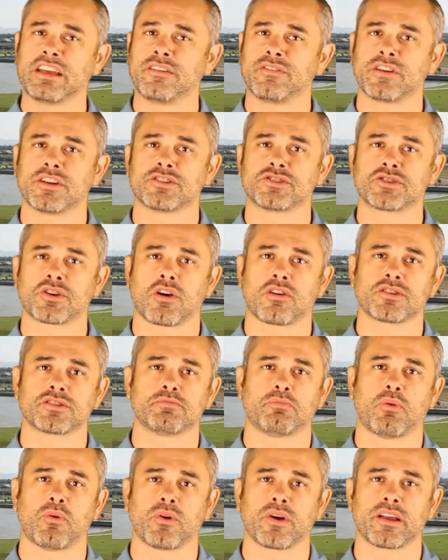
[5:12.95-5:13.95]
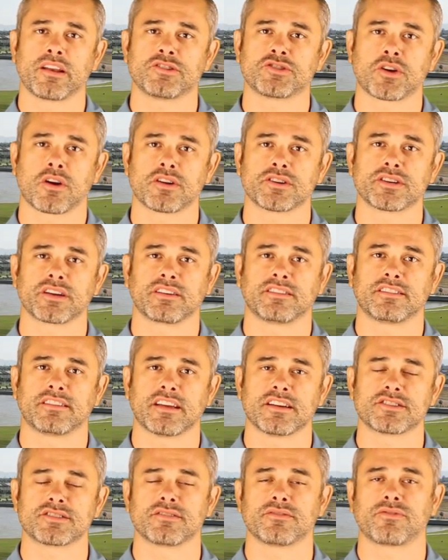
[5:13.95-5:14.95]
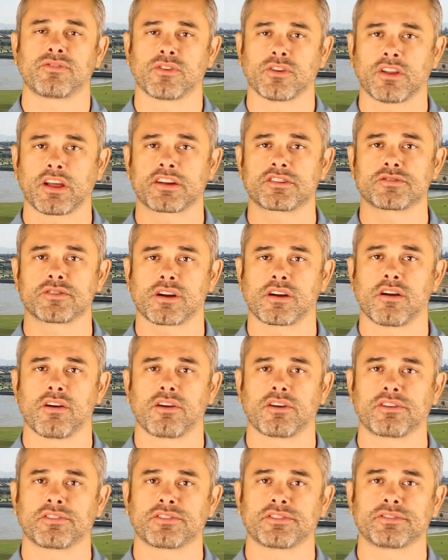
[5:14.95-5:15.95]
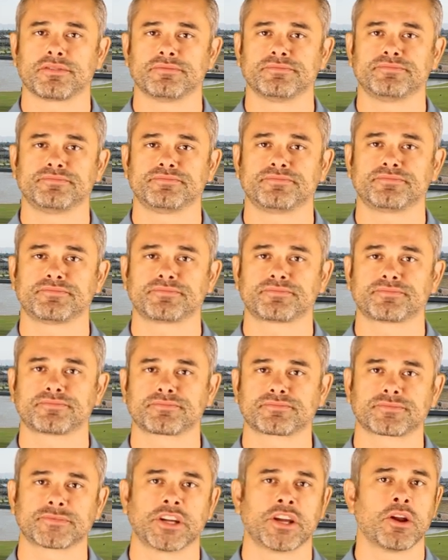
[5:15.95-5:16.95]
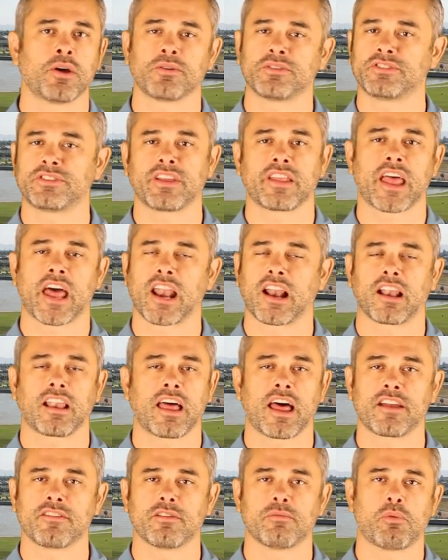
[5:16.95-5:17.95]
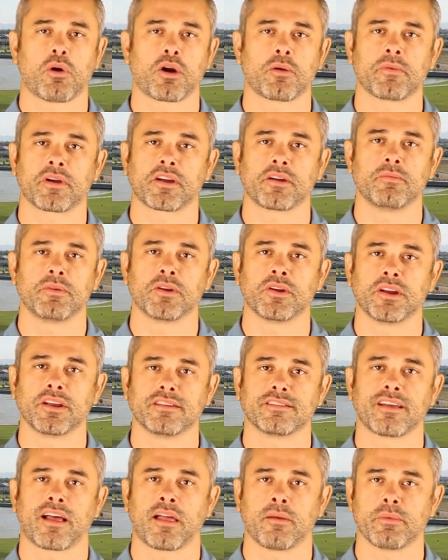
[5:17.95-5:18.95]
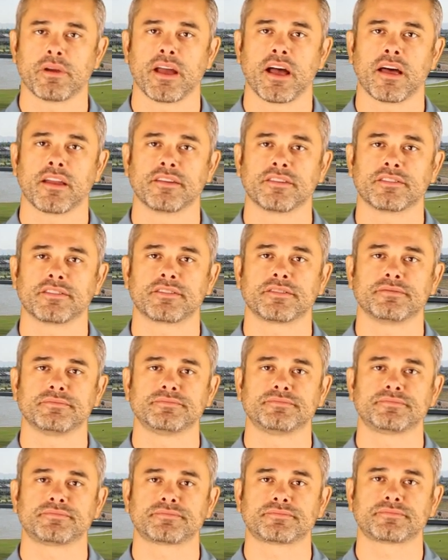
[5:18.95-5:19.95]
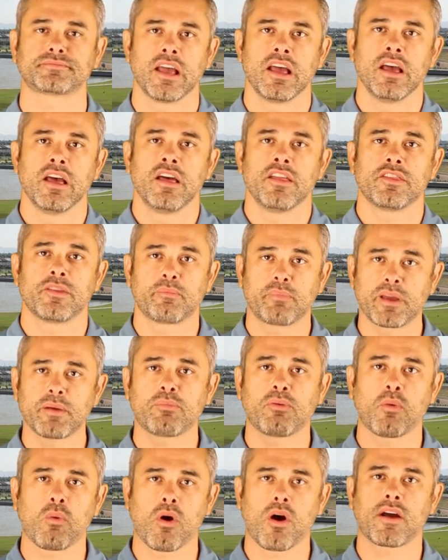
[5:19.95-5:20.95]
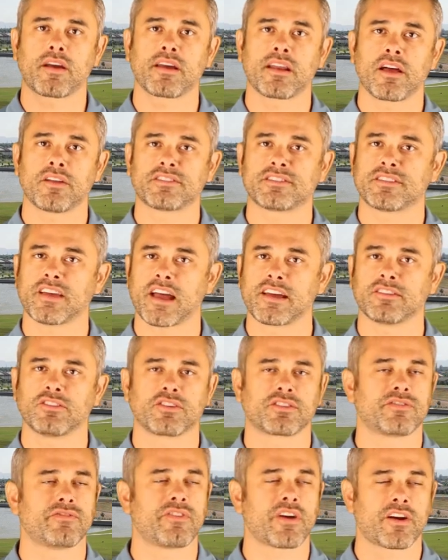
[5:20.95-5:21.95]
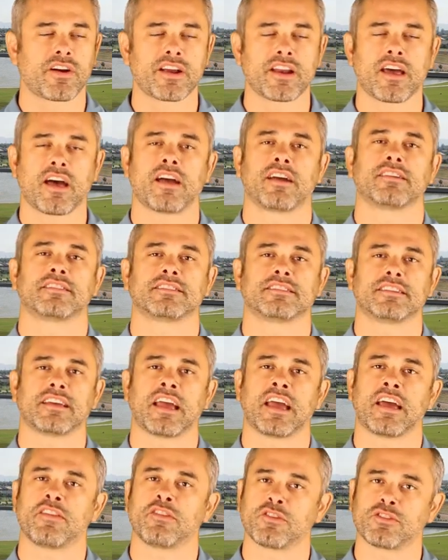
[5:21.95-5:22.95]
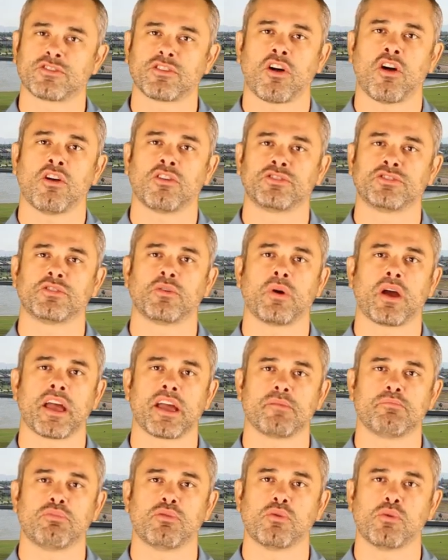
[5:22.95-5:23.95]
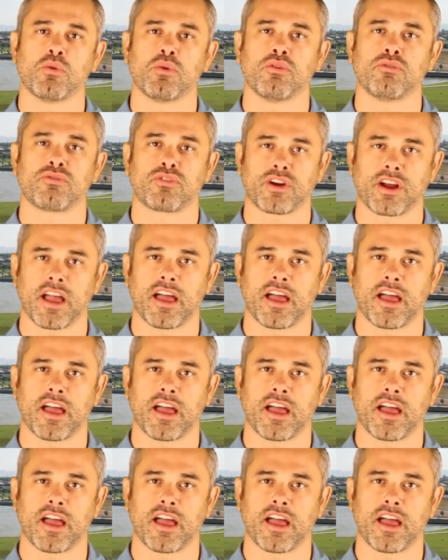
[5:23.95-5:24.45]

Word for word: even a charge point charging station for electric cars. You don't see that at a lot of apartment communities, I'll be honest. The people walking outside look very nice and there's also a pool for